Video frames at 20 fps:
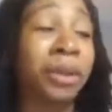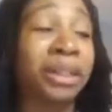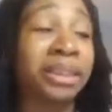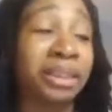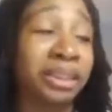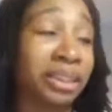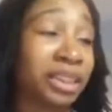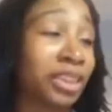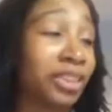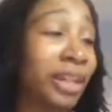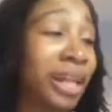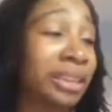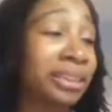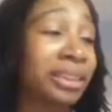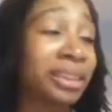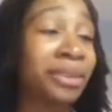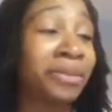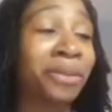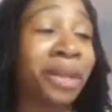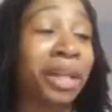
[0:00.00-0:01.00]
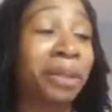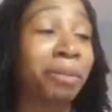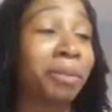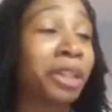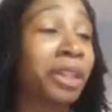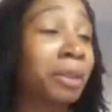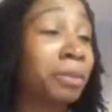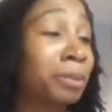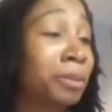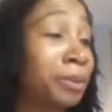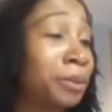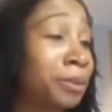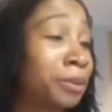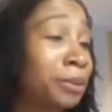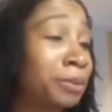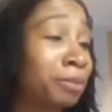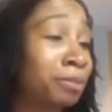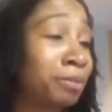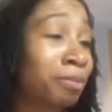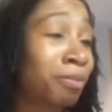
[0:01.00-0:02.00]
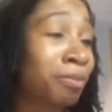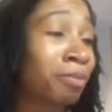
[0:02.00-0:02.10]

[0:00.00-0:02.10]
attracting the right people,